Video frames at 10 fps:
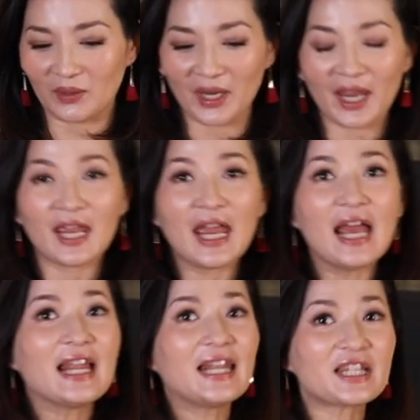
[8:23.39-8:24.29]
okay?
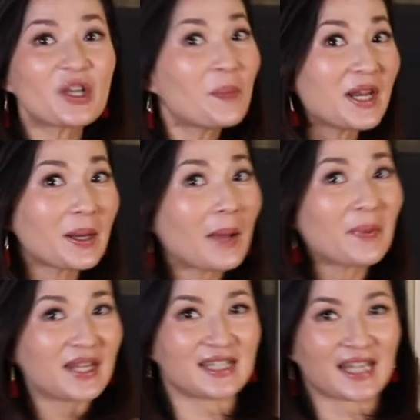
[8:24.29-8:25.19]
Let's open it up
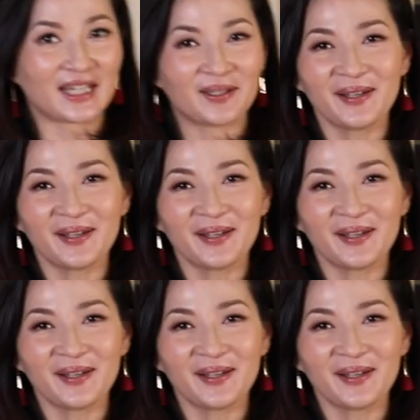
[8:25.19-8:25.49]
and take a